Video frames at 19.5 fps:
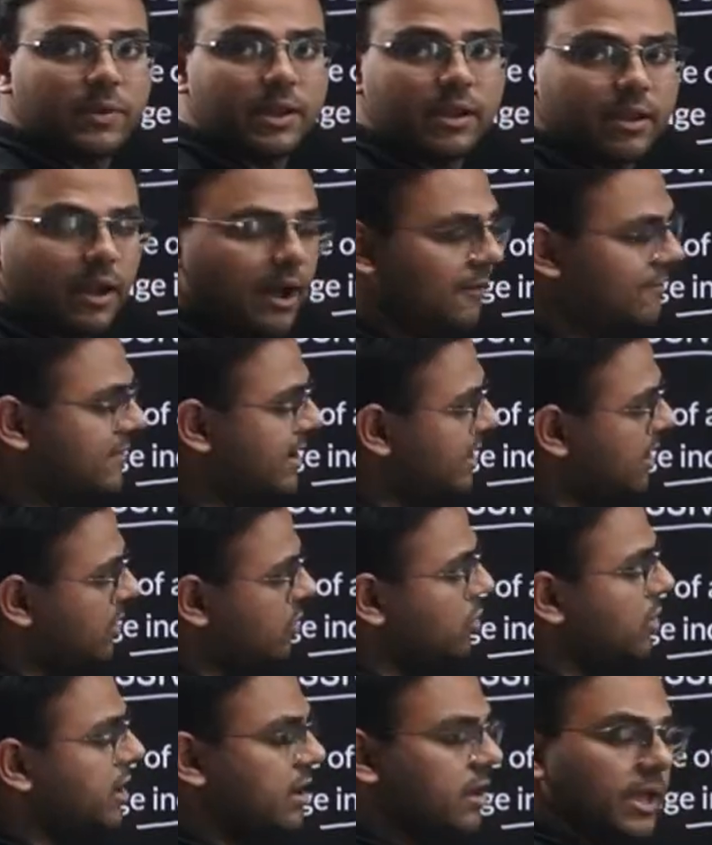well. After the
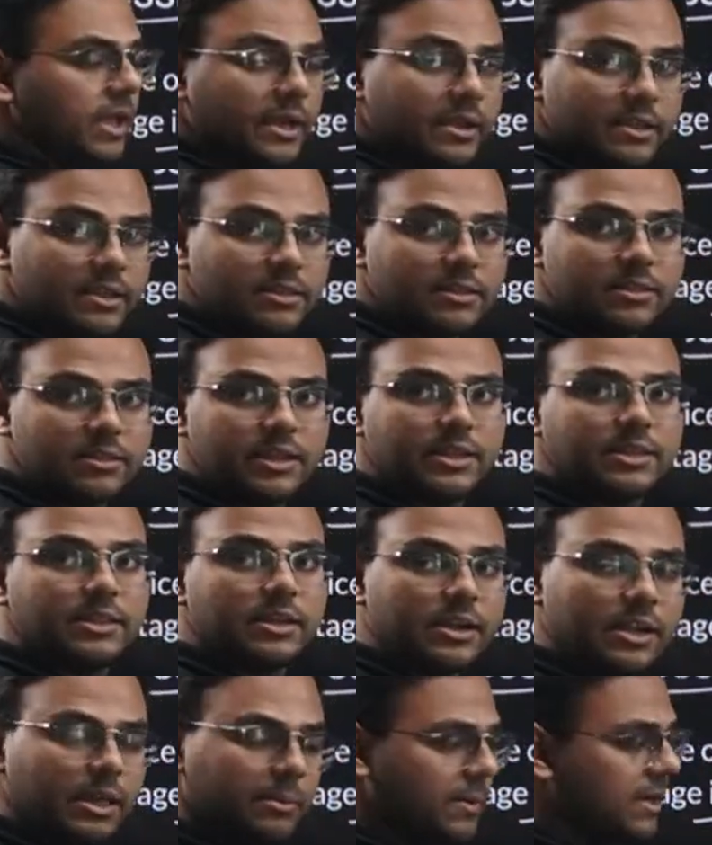two increases, there is
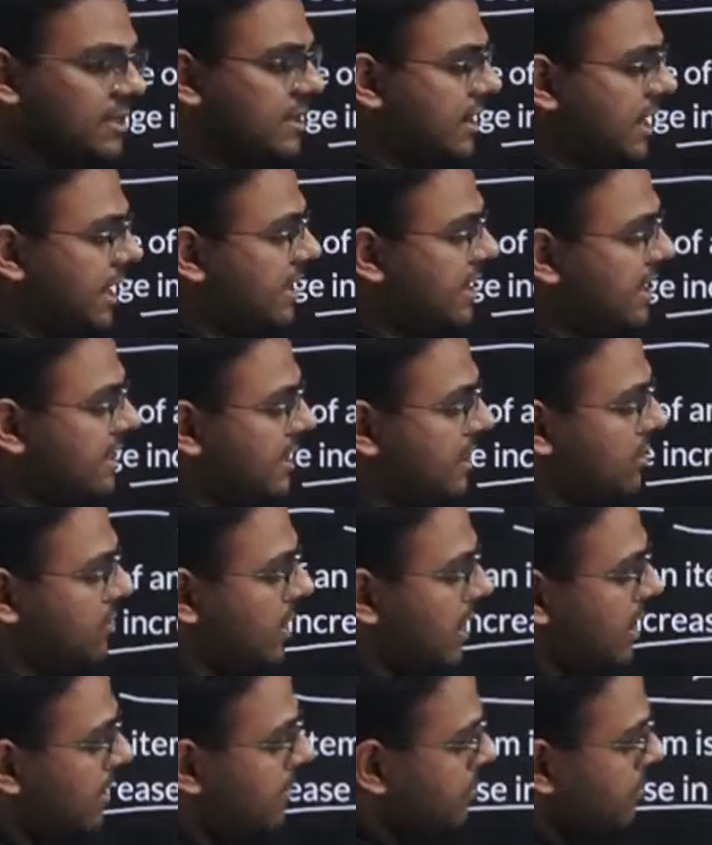a 30% increase as
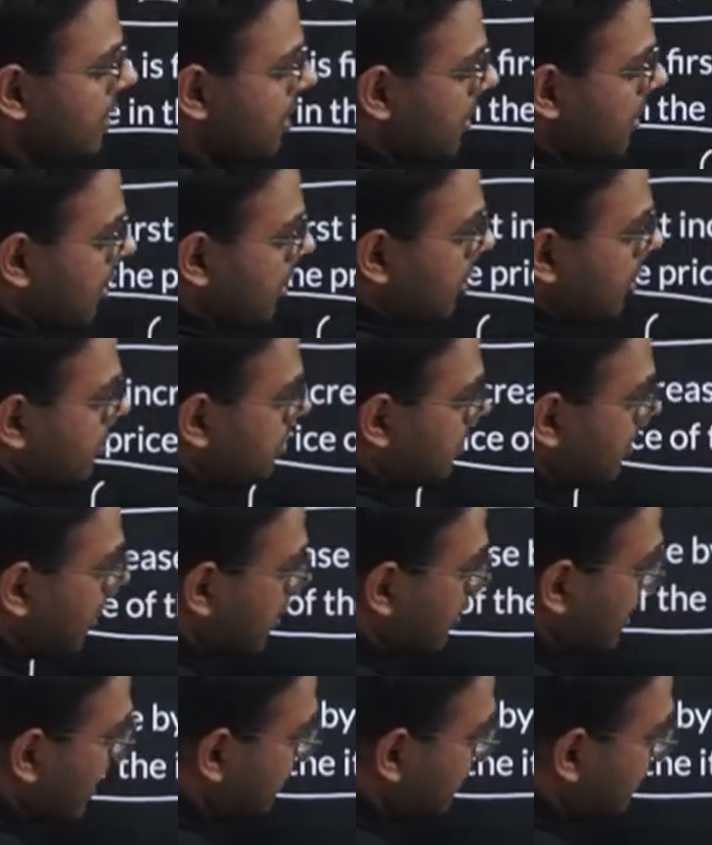well. So what you